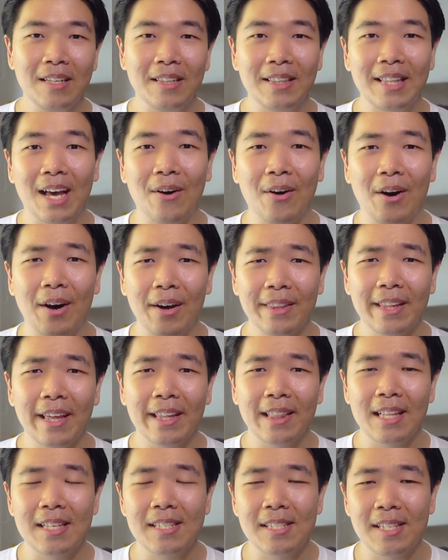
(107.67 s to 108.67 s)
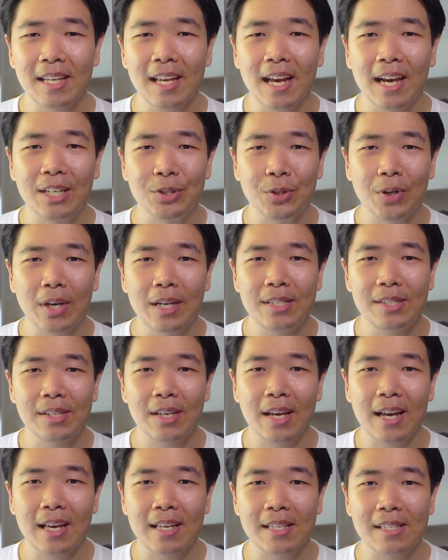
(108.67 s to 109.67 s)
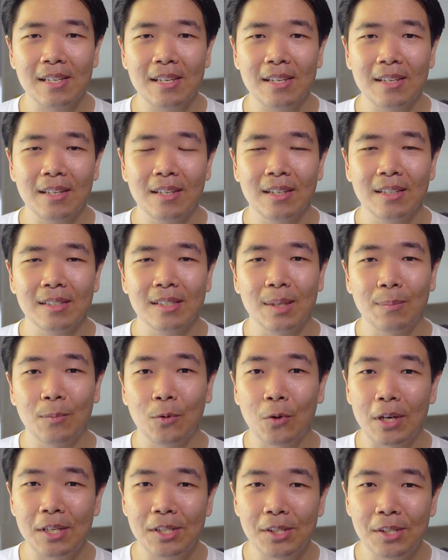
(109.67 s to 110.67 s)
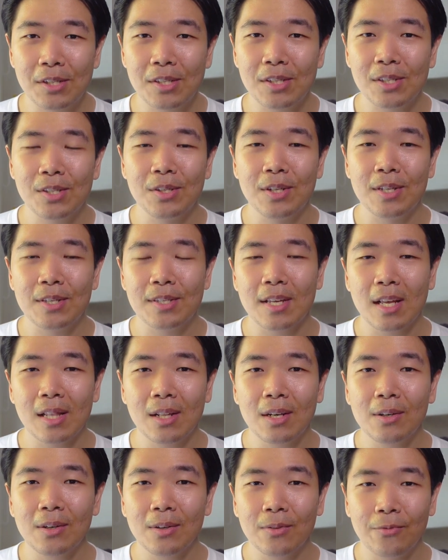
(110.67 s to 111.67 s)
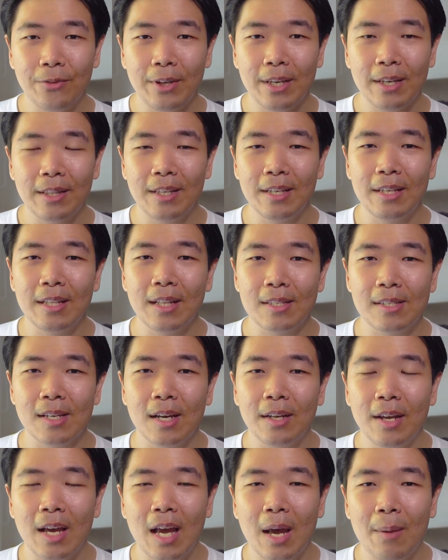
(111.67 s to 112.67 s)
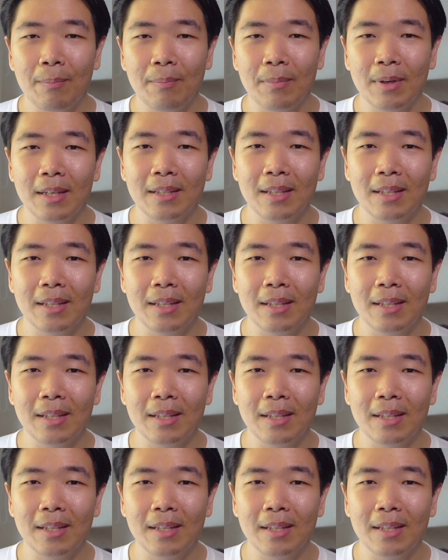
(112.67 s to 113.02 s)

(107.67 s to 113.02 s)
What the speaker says: Now on that listing, I tried to ask some questions to the seller via the Lazada app, but